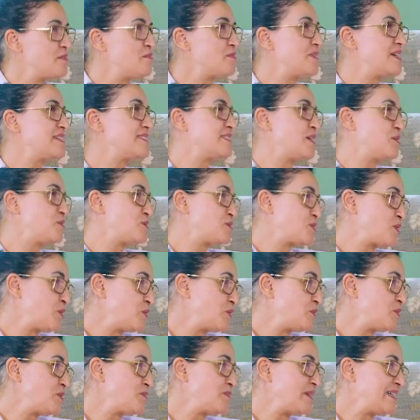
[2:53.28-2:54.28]
Plus, I was
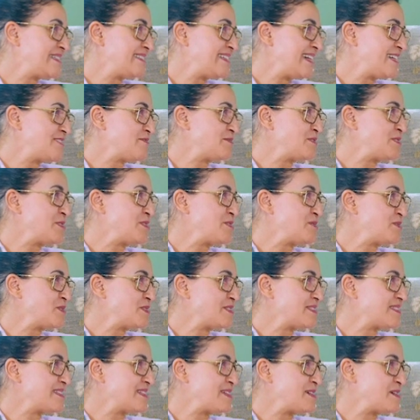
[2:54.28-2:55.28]
going with my dad when he
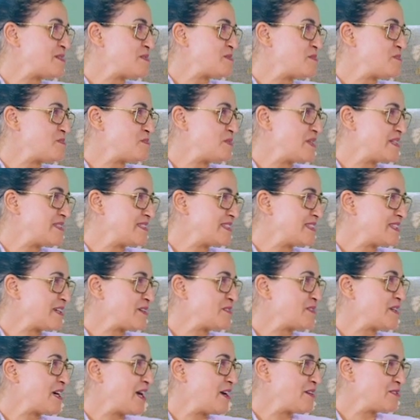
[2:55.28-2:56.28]
was building
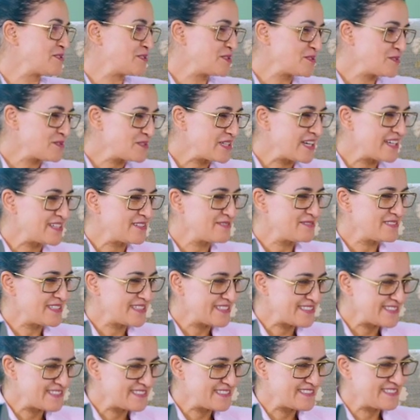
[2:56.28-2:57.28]
our house. So it kind of
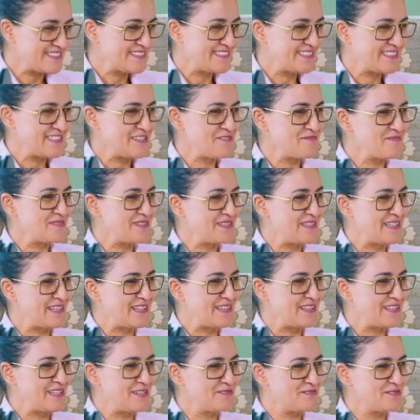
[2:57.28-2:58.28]
like gave me
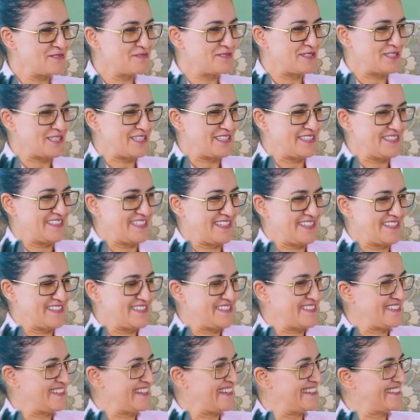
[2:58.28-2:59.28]
that love of
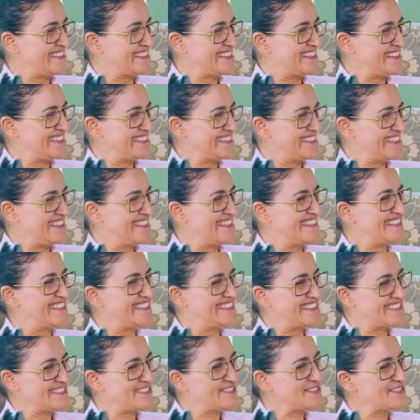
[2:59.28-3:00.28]
architecture and
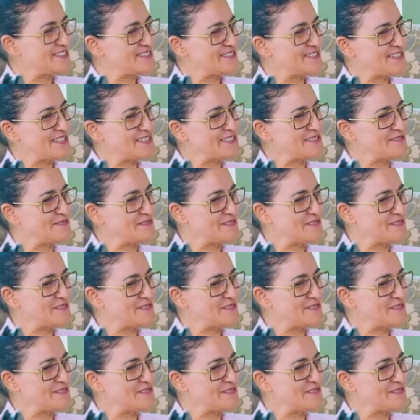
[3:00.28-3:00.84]
construction